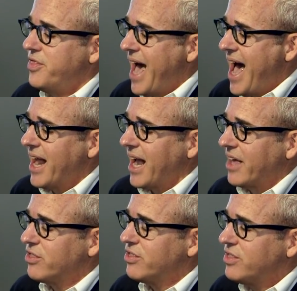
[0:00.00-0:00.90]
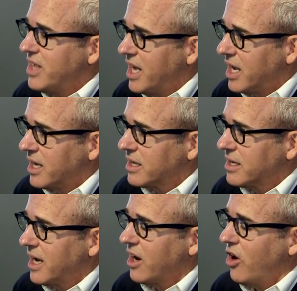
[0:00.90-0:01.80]
That, I think,
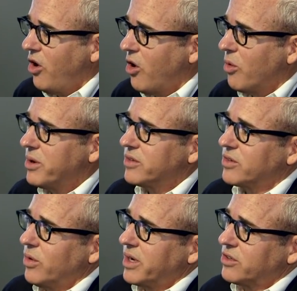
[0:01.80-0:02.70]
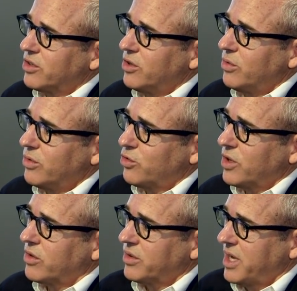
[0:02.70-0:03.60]
I hope, is going to
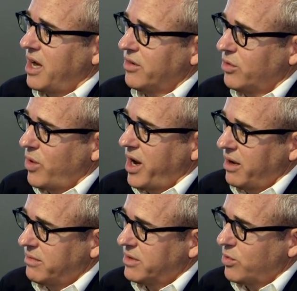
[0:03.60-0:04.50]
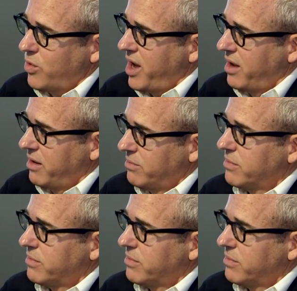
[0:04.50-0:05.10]
trickle down to, way, to the way